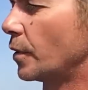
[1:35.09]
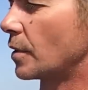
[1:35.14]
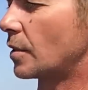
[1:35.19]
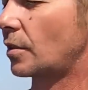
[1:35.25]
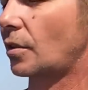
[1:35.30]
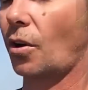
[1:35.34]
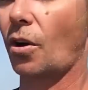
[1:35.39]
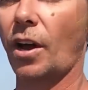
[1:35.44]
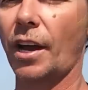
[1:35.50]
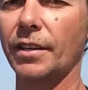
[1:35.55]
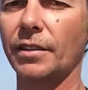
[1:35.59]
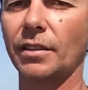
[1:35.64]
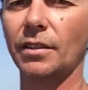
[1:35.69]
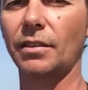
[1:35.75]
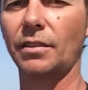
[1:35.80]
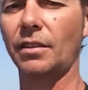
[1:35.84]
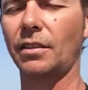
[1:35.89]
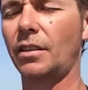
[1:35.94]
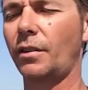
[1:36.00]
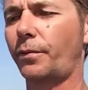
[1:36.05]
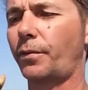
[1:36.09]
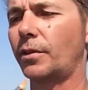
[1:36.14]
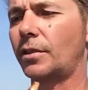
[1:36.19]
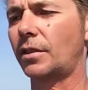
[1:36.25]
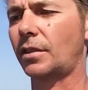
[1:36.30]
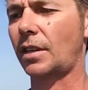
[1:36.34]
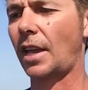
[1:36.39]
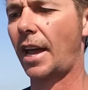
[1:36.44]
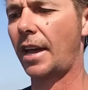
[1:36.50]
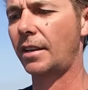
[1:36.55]
sizes in different
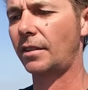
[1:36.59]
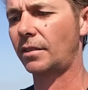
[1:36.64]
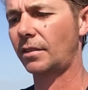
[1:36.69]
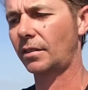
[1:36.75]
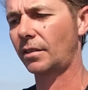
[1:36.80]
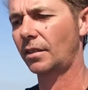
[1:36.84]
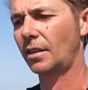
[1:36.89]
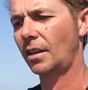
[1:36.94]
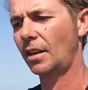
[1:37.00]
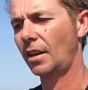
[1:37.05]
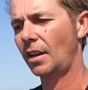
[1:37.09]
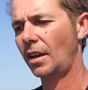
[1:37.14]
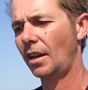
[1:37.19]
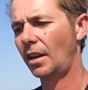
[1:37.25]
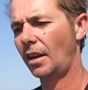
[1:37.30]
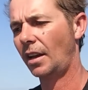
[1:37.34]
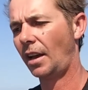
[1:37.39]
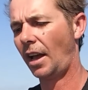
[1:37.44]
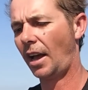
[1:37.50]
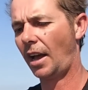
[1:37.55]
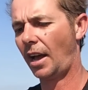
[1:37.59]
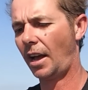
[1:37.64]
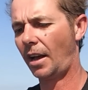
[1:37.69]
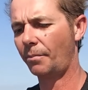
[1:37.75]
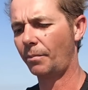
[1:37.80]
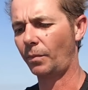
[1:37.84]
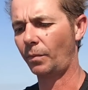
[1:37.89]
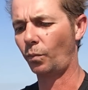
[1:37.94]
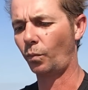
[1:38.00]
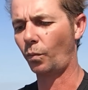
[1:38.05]
states. Um,
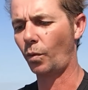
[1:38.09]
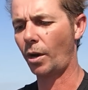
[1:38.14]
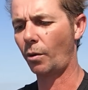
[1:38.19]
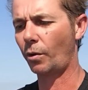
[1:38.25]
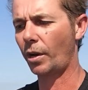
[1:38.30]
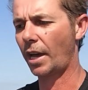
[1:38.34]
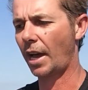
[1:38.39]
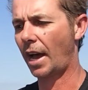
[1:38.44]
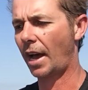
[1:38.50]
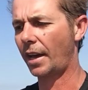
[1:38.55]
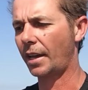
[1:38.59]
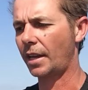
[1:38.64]
where we are